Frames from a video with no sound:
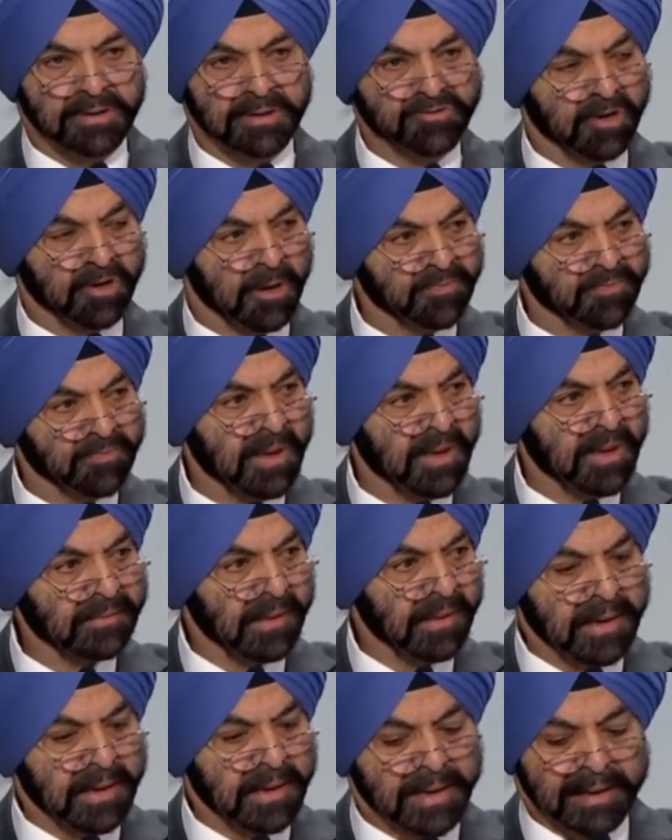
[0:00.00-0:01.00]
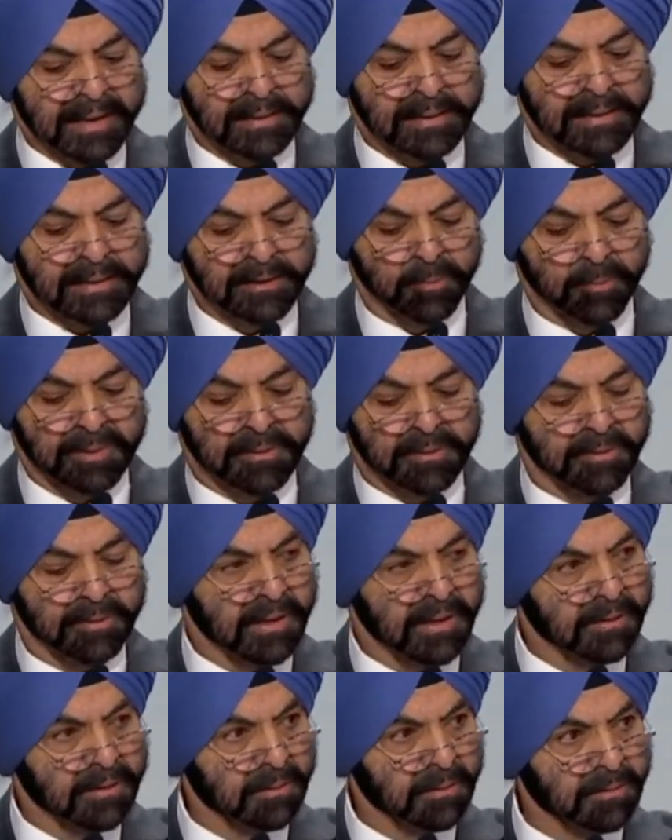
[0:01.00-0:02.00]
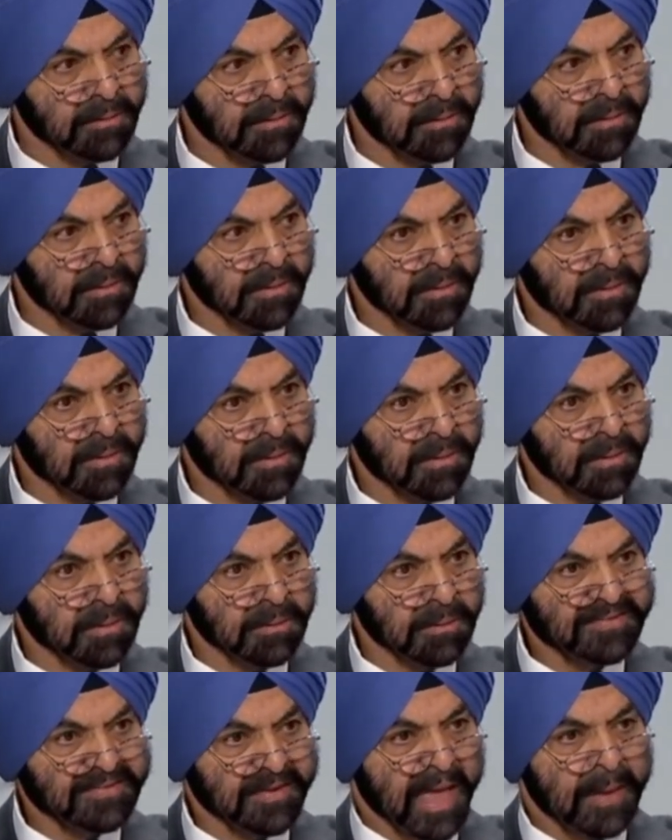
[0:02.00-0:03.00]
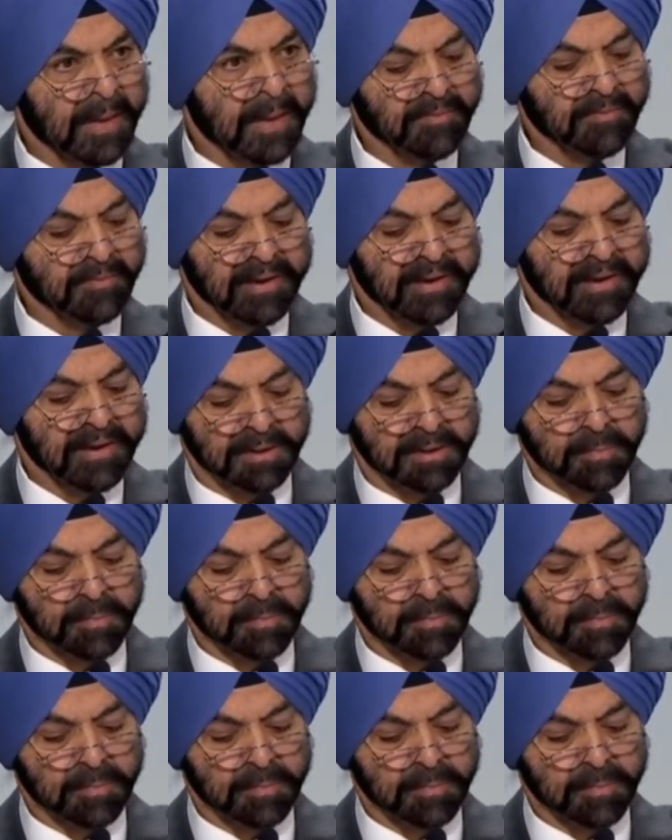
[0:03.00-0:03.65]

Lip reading: and they'll be competing for only 400 million jobs that are likely to be